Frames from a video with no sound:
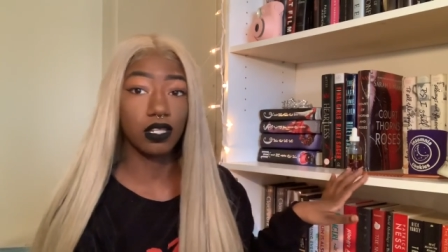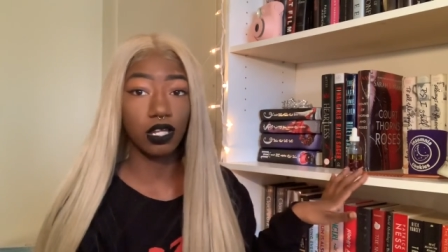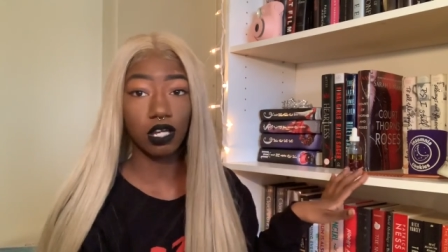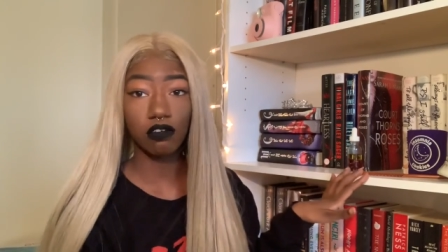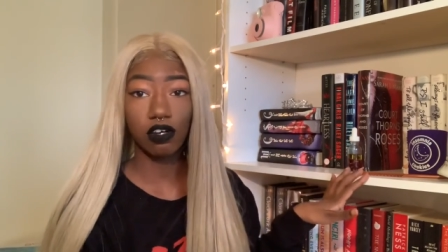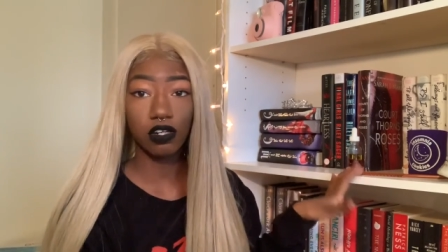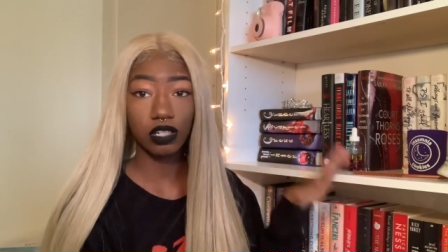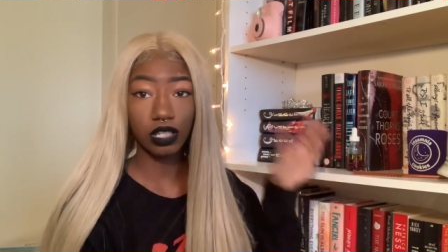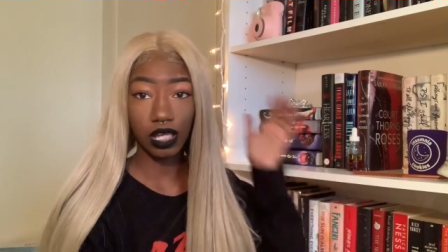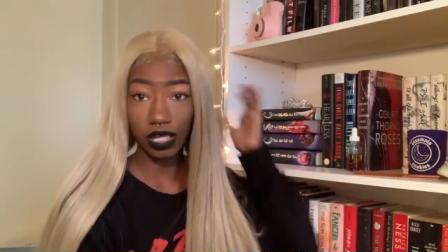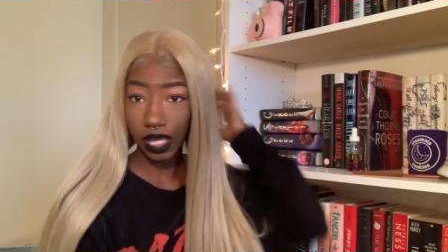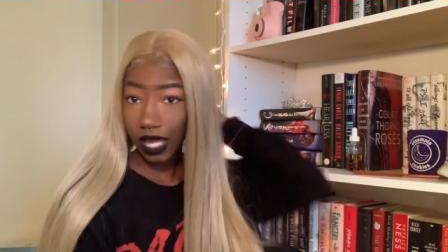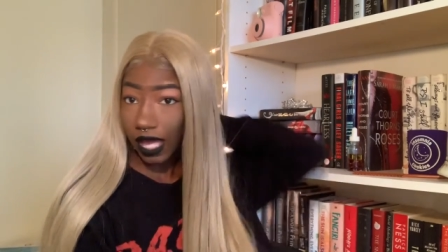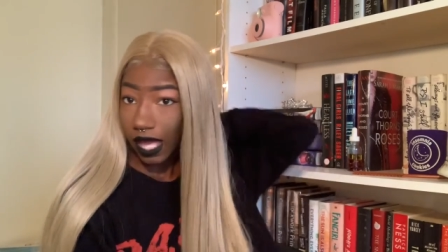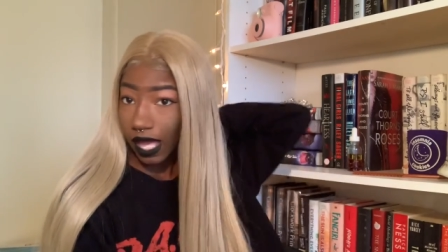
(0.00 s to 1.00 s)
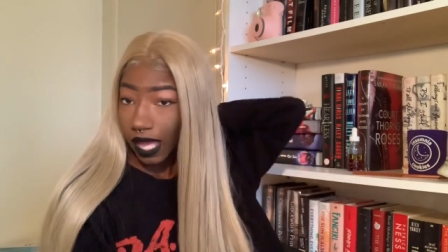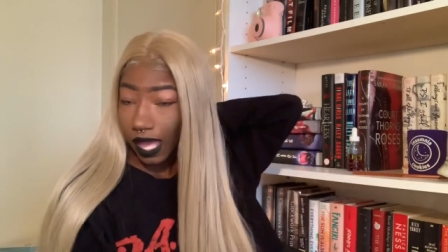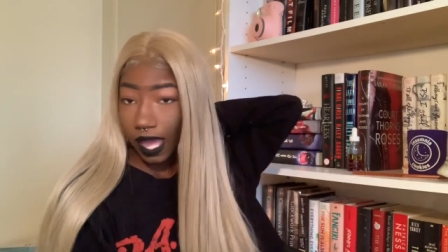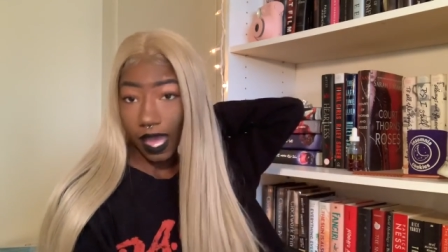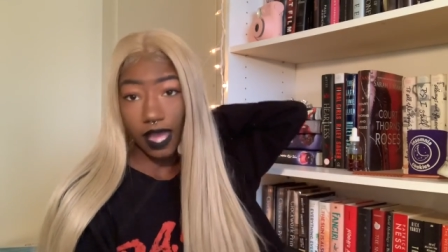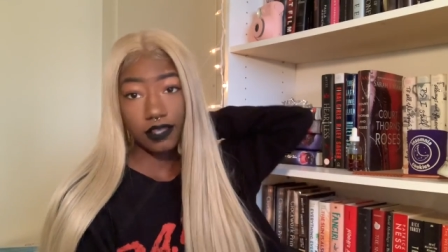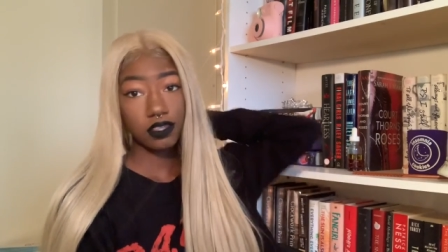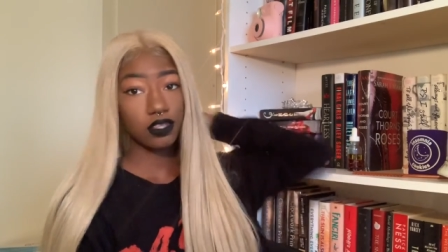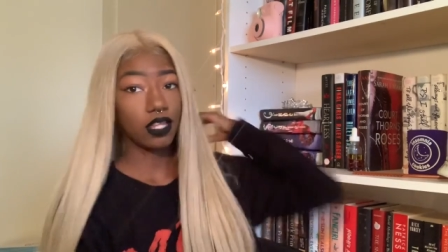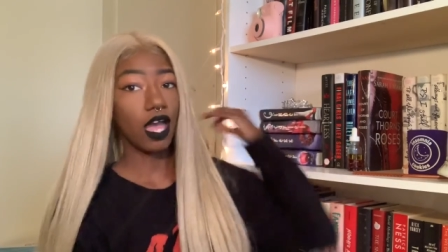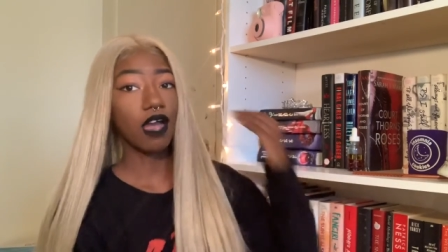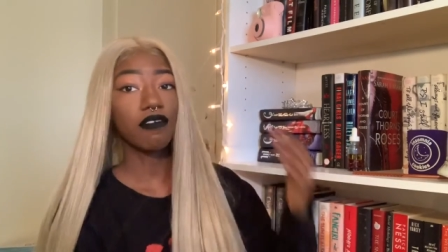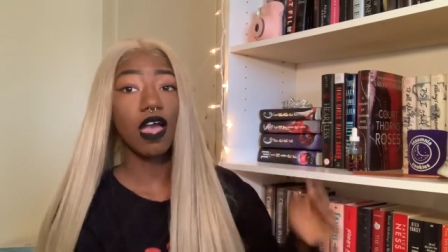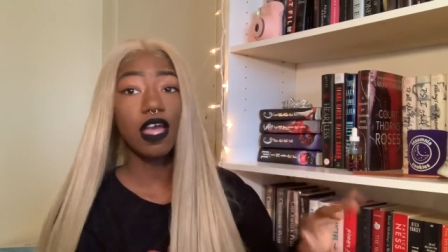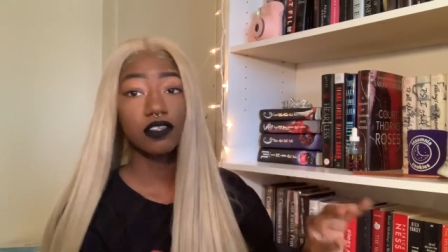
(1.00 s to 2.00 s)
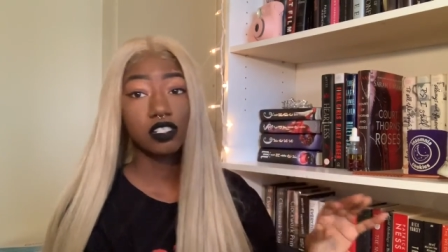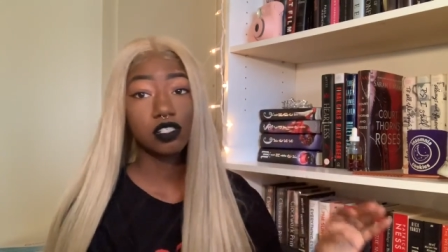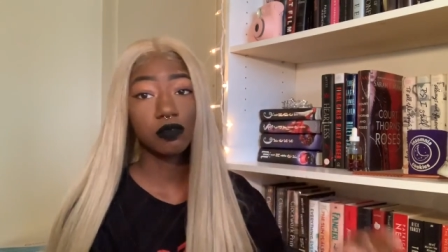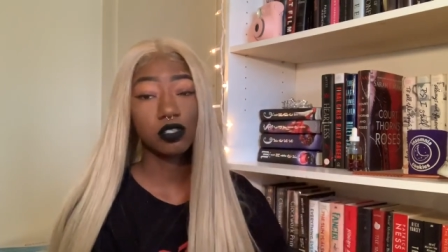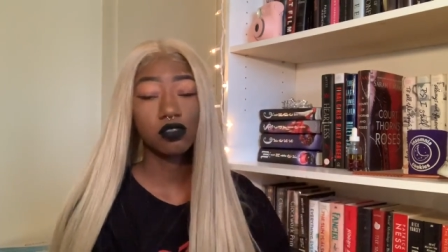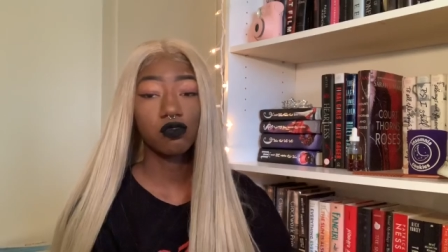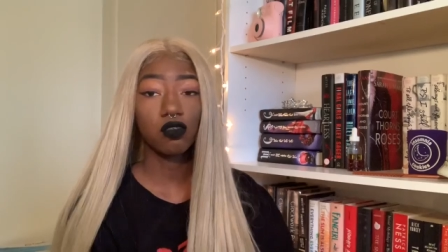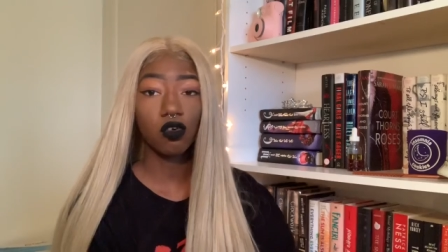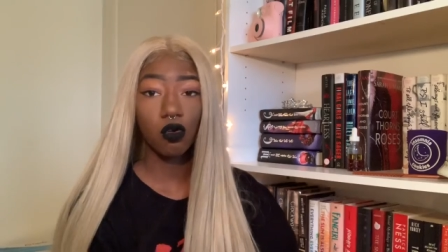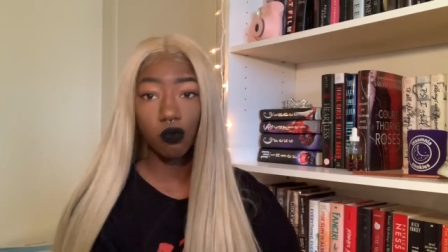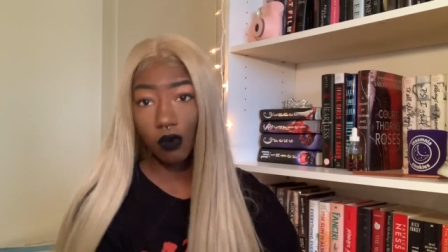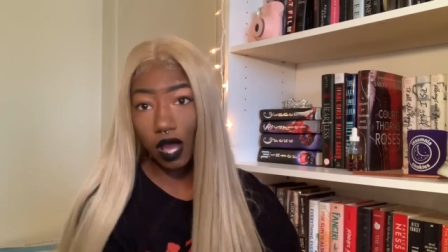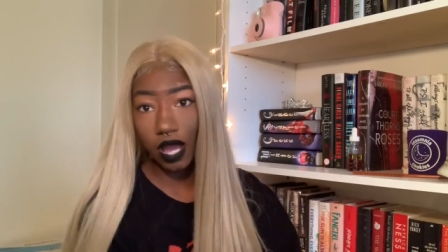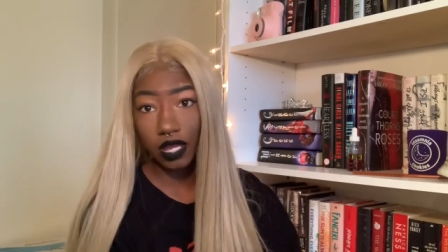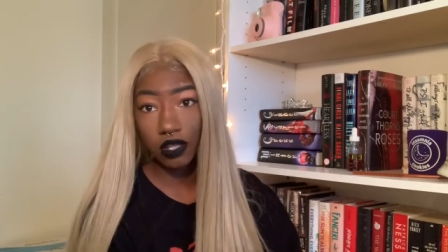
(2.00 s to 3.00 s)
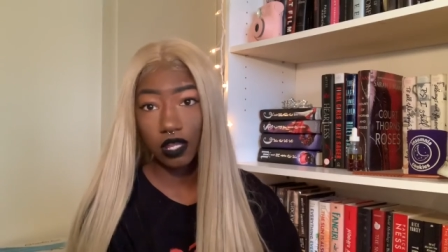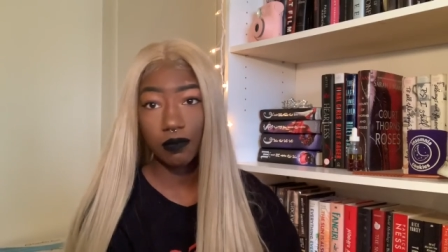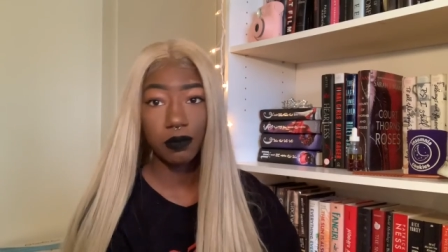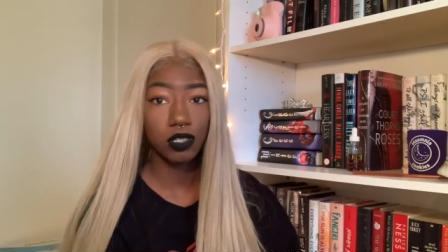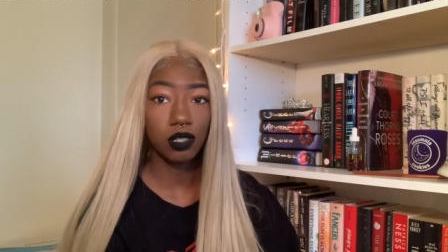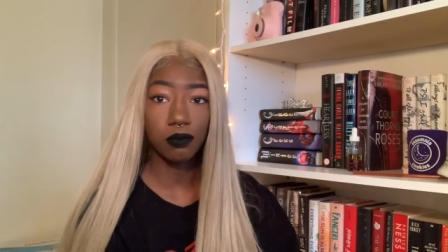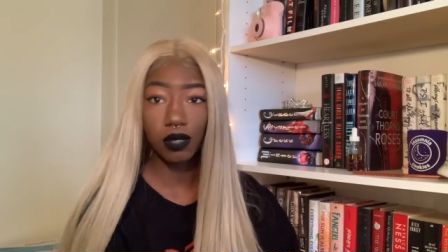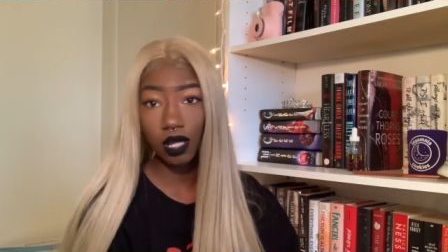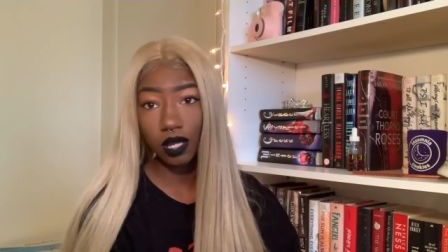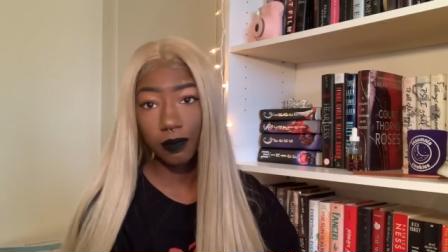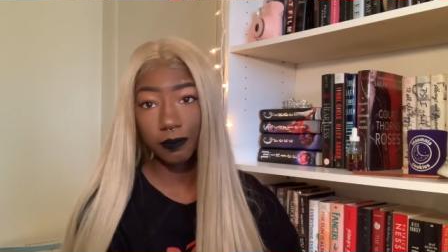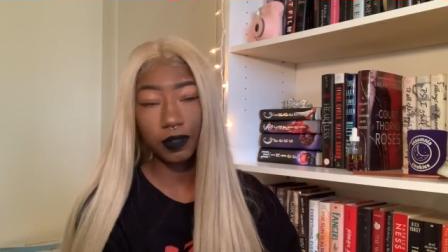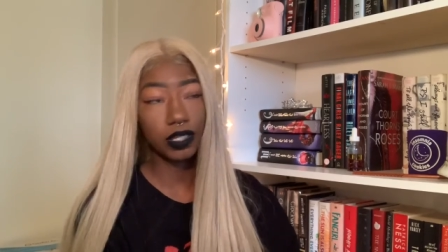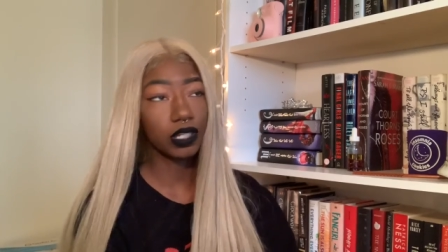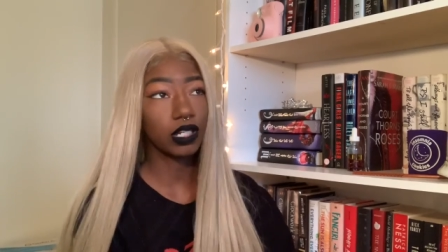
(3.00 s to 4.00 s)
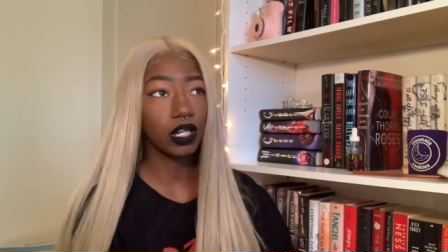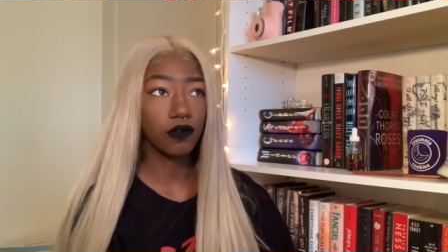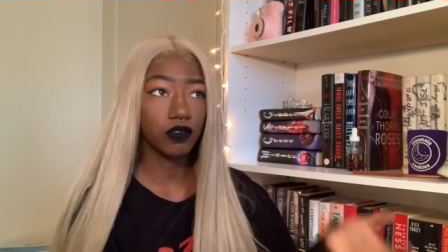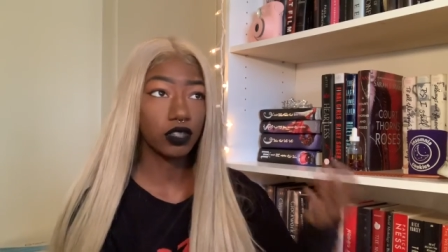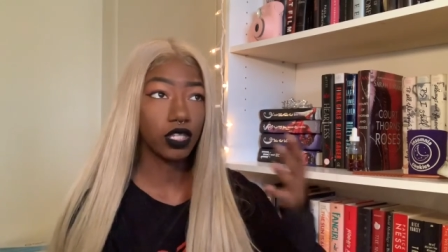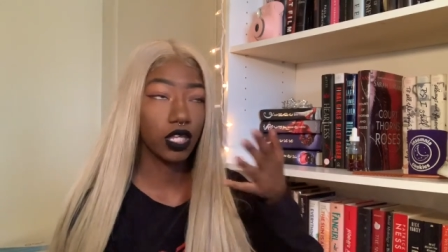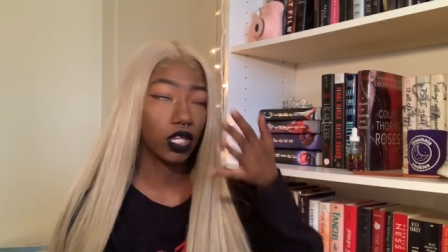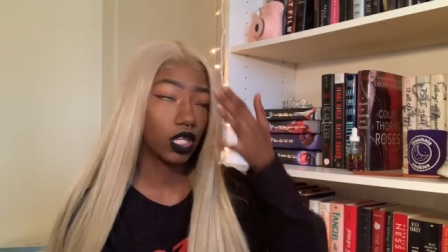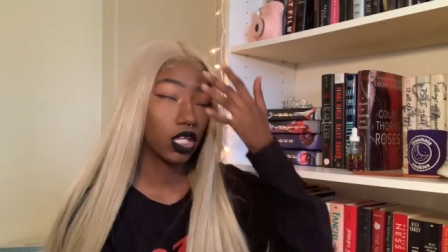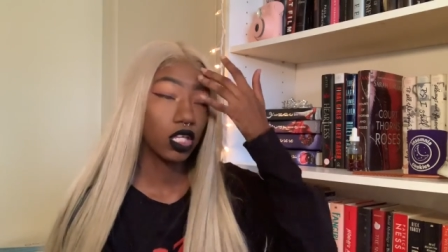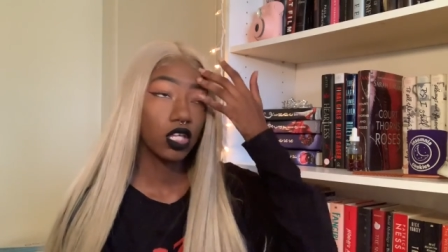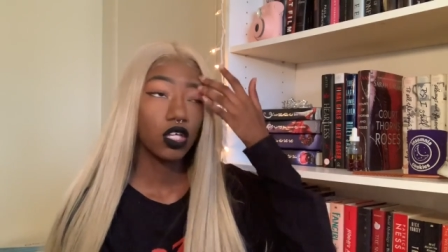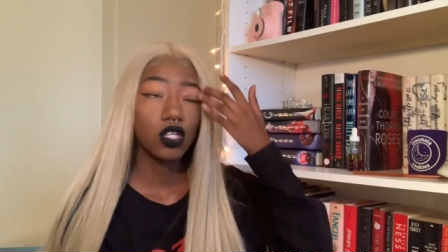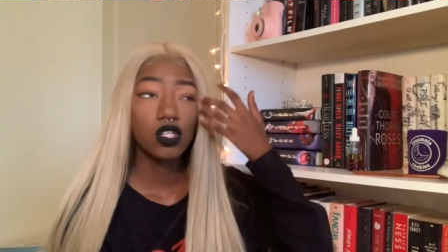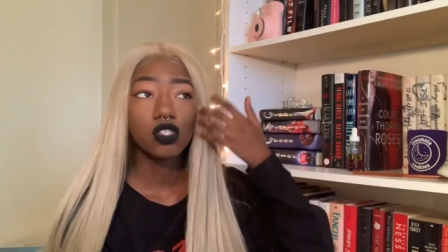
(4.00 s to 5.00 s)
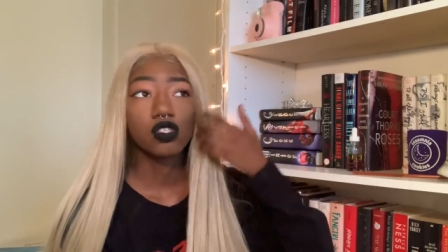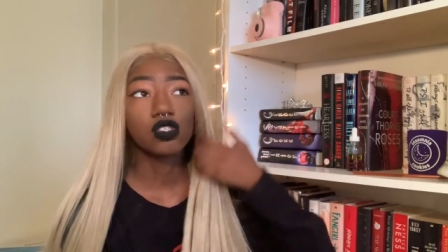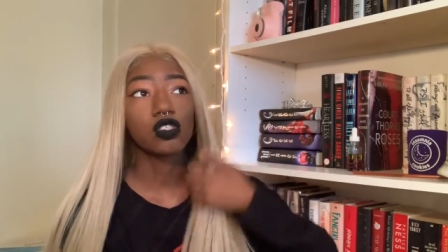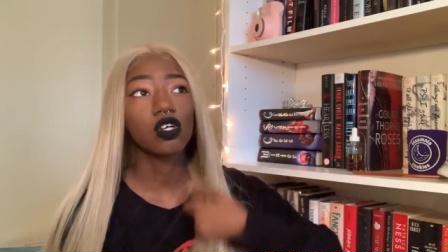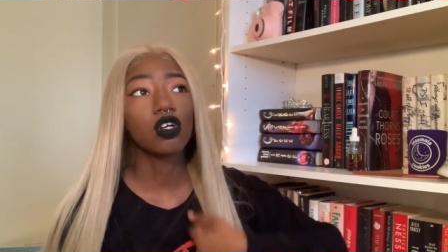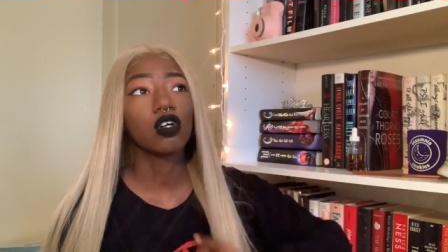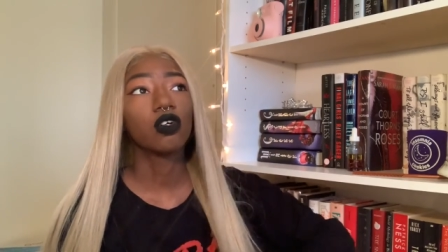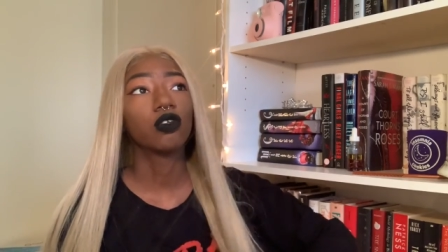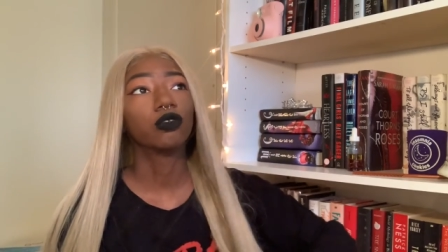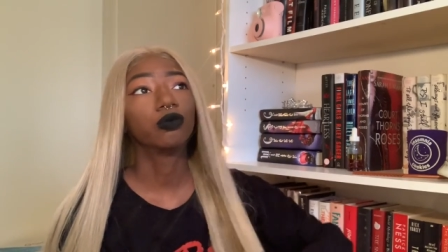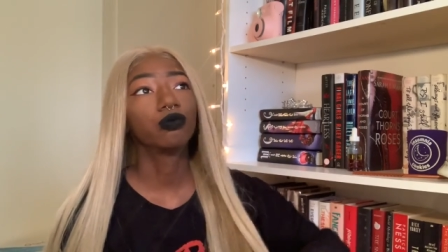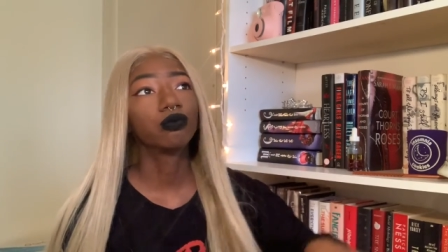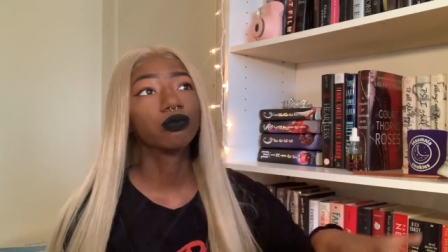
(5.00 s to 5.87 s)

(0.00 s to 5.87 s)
Like, I've already, like, I've had these books for a while. I put them up, like, and everything. So,